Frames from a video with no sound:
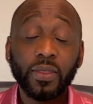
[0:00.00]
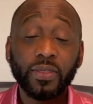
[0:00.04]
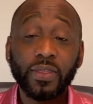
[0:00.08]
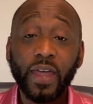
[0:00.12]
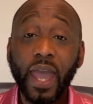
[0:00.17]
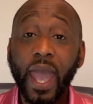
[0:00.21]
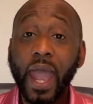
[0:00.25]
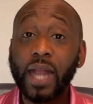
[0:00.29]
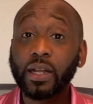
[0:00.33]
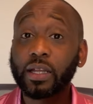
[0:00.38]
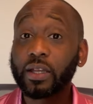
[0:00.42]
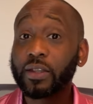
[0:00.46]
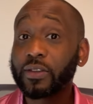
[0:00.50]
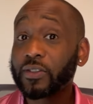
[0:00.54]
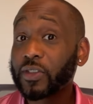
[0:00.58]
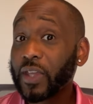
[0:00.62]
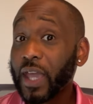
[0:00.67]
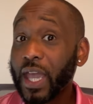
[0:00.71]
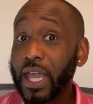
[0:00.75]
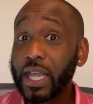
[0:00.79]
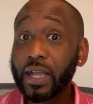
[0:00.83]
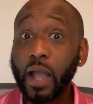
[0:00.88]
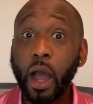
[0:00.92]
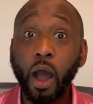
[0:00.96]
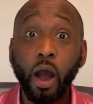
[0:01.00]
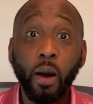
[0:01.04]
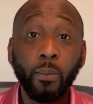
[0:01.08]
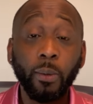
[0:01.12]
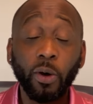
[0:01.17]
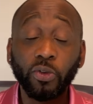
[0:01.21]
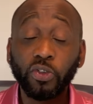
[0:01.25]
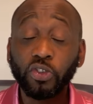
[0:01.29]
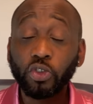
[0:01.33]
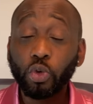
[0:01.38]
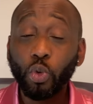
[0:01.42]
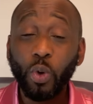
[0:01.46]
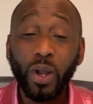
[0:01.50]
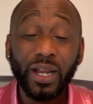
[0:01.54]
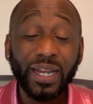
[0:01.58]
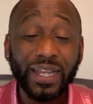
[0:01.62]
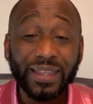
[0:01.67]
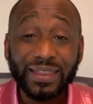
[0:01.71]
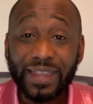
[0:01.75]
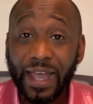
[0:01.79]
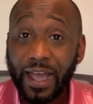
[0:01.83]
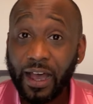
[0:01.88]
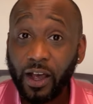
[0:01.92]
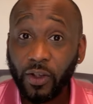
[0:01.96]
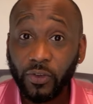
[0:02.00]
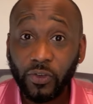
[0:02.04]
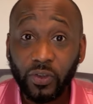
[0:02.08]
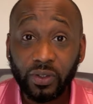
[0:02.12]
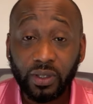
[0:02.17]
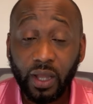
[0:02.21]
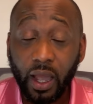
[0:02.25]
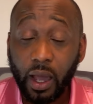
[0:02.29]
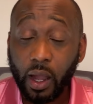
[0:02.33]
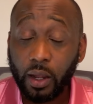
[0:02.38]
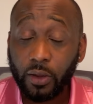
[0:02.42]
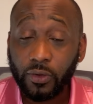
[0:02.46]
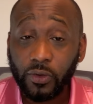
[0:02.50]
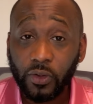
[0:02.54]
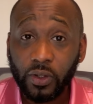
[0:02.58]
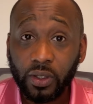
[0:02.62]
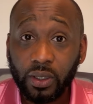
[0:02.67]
that could take almost $20,000